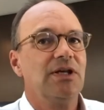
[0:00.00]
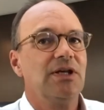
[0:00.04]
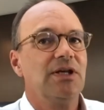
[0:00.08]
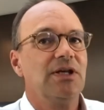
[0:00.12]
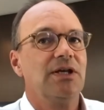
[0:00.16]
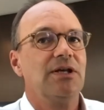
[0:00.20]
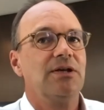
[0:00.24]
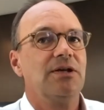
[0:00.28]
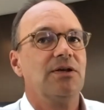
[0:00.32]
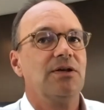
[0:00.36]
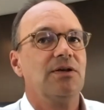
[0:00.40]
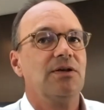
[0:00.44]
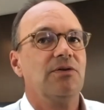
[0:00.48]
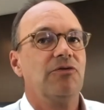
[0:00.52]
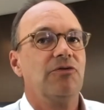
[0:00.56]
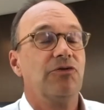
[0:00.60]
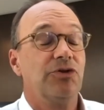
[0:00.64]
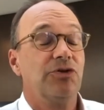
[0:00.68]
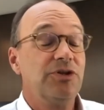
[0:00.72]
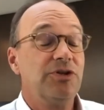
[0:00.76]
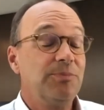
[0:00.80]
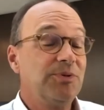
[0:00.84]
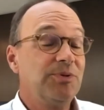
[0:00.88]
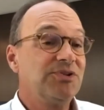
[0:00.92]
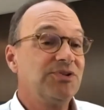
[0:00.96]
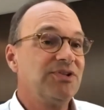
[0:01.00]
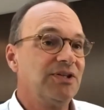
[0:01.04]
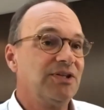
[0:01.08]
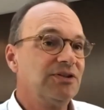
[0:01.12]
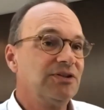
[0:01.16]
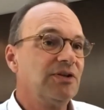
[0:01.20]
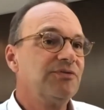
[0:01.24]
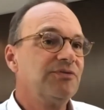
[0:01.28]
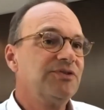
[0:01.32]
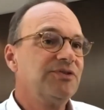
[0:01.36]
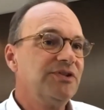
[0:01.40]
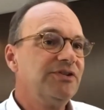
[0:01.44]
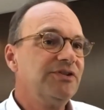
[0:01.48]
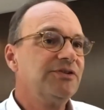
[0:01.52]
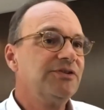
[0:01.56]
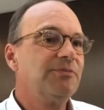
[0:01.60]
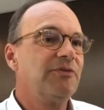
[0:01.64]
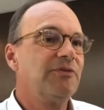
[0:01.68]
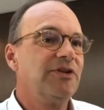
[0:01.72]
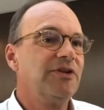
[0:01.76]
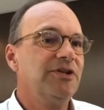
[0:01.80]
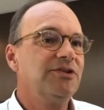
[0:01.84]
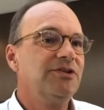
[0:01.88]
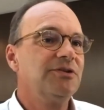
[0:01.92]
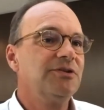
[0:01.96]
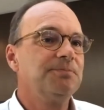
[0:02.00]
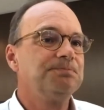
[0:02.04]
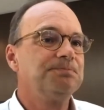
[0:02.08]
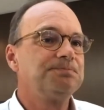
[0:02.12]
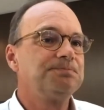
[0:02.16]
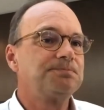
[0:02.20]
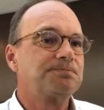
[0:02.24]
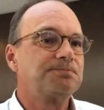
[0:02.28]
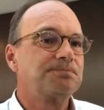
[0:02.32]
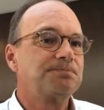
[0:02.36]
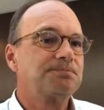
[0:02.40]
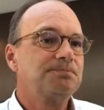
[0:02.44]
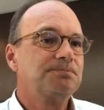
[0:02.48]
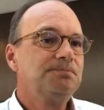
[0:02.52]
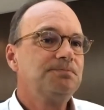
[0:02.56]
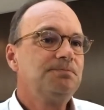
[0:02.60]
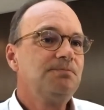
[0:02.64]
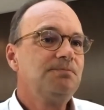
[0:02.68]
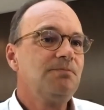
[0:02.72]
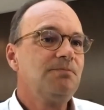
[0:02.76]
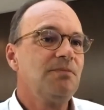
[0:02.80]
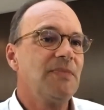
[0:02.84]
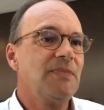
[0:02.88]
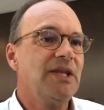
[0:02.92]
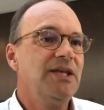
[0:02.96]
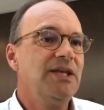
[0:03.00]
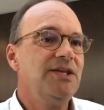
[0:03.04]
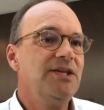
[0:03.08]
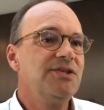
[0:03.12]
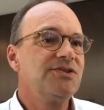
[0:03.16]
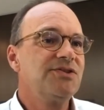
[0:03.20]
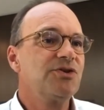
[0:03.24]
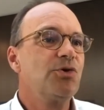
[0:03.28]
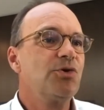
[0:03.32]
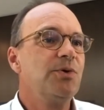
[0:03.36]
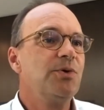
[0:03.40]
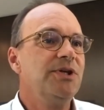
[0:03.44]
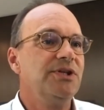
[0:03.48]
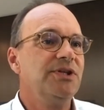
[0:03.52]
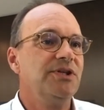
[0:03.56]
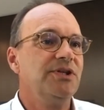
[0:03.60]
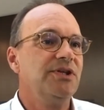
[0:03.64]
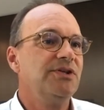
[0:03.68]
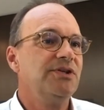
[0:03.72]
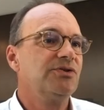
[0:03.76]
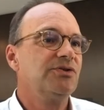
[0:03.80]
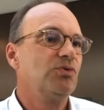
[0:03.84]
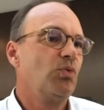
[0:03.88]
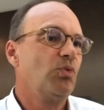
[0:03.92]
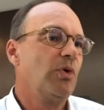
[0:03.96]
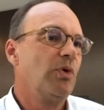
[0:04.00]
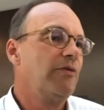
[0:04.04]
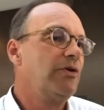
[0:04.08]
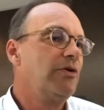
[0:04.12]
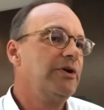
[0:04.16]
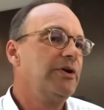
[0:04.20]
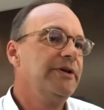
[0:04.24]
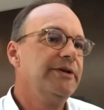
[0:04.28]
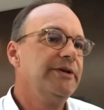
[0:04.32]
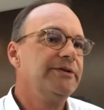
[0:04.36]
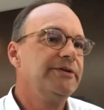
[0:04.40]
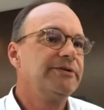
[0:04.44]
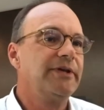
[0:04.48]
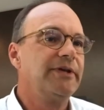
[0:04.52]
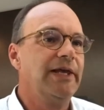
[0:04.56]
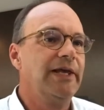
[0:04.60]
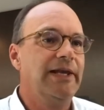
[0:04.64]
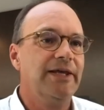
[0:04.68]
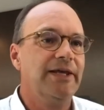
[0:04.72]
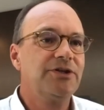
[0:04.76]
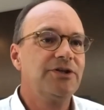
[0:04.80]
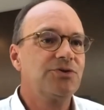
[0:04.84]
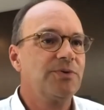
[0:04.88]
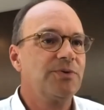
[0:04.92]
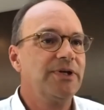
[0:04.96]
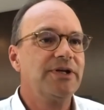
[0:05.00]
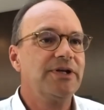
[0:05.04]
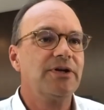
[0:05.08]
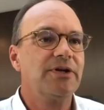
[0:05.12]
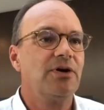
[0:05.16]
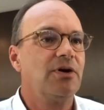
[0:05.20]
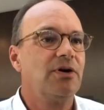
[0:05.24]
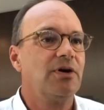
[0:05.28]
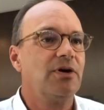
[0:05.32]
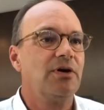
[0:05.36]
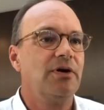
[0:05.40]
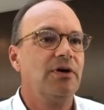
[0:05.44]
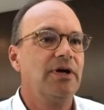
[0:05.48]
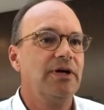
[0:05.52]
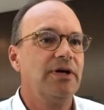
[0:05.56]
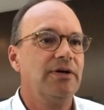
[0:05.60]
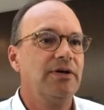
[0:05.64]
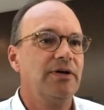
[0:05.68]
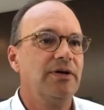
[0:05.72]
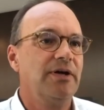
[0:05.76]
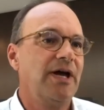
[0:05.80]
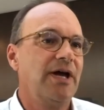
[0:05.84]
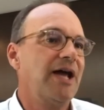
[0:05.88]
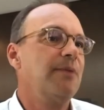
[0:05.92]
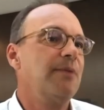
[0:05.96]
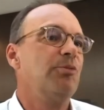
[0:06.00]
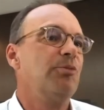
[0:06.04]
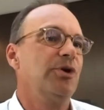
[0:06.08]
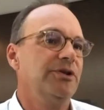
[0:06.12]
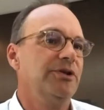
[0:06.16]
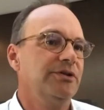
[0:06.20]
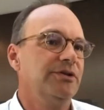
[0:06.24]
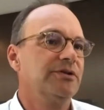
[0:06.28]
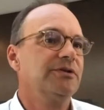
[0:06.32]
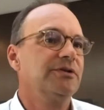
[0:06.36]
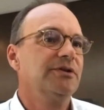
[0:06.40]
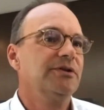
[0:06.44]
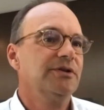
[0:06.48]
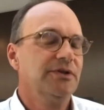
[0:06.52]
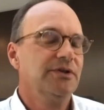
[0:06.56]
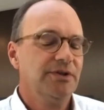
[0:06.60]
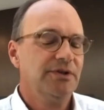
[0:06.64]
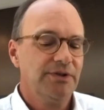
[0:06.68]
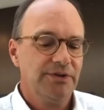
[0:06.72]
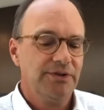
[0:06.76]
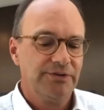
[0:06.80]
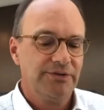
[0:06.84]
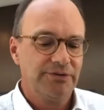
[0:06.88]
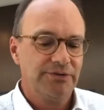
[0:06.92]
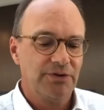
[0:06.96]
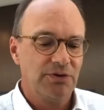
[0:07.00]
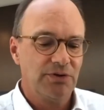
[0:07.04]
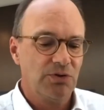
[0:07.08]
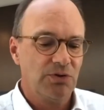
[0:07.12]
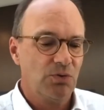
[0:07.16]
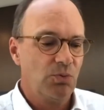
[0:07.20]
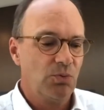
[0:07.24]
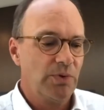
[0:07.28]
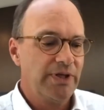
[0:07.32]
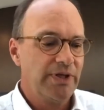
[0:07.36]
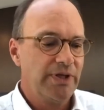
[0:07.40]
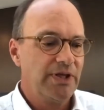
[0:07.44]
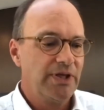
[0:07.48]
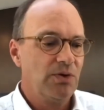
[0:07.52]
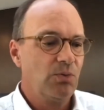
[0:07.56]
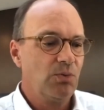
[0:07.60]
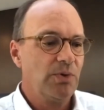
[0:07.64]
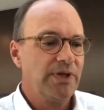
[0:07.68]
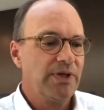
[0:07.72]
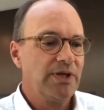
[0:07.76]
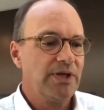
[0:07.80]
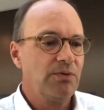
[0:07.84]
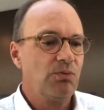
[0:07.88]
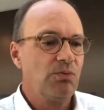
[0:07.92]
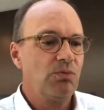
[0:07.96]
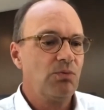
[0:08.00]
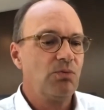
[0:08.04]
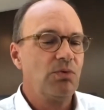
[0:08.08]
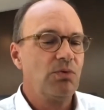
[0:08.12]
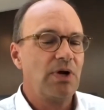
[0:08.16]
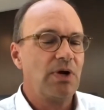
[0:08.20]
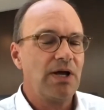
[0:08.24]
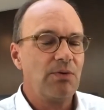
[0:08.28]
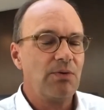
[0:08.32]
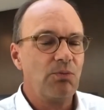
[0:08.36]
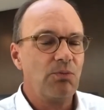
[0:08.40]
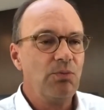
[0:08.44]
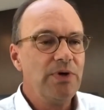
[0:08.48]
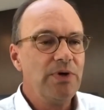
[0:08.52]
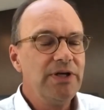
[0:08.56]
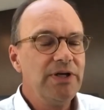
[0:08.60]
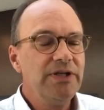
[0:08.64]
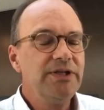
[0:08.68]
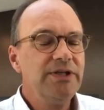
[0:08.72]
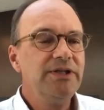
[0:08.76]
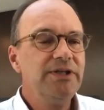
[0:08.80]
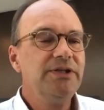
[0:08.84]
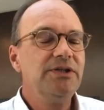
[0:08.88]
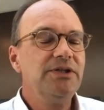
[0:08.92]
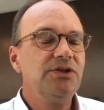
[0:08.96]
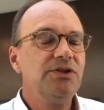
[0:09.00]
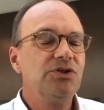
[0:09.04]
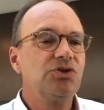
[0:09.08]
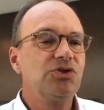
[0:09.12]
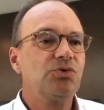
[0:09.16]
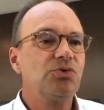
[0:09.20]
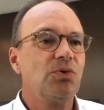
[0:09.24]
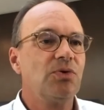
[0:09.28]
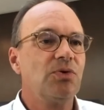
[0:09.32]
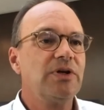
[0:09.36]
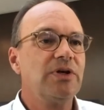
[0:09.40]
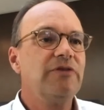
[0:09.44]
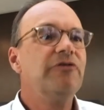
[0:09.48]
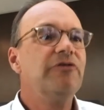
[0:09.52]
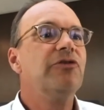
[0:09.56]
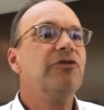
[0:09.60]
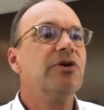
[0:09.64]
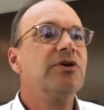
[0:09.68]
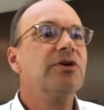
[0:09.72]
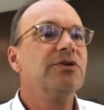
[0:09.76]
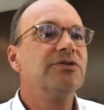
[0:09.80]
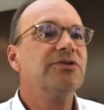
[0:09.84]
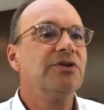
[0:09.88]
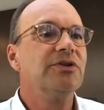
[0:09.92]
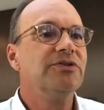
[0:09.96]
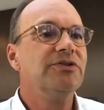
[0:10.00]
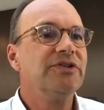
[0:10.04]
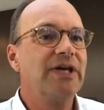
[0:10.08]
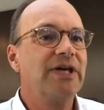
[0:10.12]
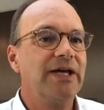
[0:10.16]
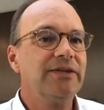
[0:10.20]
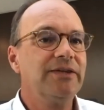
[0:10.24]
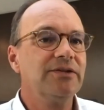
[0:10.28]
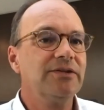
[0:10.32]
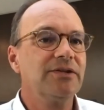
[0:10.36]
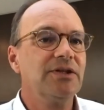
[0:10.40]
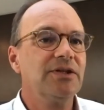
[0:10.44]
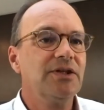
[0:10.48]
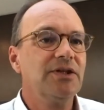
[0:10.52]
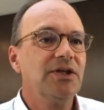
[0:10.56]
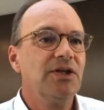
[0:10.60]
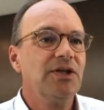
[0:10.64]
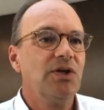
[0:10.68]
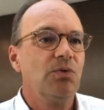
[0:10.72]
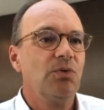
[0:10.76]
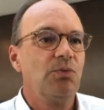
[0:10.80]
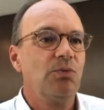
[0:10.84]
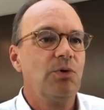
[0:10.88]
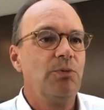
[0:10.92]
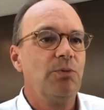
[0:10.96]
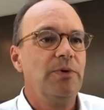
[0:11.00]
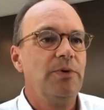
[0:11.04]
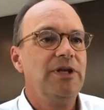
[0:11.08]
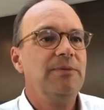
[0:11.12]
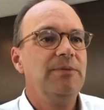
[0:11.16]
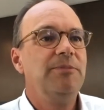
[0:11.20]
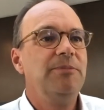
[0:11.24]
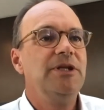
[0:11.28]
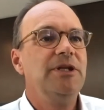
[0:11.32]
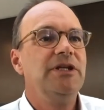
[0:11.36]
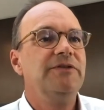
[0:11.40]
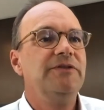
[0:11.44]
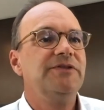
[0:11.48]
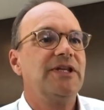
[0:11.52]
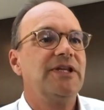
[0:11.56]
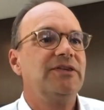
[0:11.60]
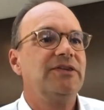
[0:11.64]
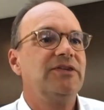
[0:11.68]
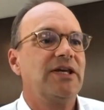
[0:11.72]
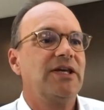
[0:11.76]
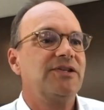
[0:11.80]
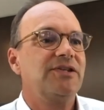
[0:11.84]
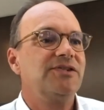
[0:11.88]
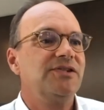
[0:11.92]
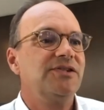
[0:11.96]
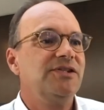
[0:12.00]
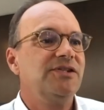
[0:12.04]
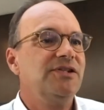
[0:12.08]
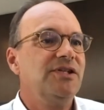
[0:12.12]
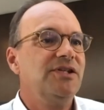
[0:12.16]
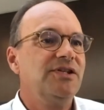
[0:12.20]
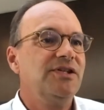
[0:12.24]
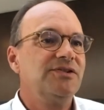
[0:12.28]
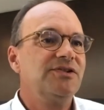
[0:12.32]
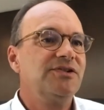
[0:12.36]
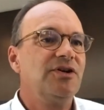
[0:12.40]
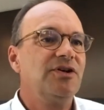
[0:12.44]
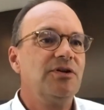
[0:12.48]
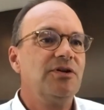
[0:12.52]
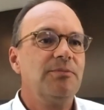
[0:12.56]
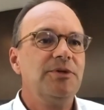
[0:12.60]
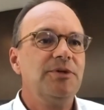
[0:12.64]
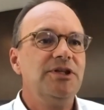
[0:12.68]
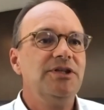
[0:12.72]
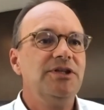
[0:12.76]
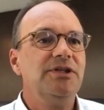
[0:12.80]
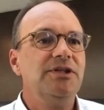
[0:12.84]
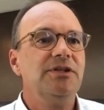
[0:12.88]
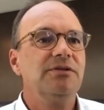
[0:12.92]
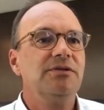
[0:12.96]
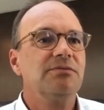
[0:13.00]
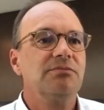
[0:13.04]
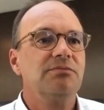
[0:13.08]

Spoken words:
40% of this fleet is green, whether it is electric or hybrid. So we are really strongly focused on that. We really believe that taxi is going to be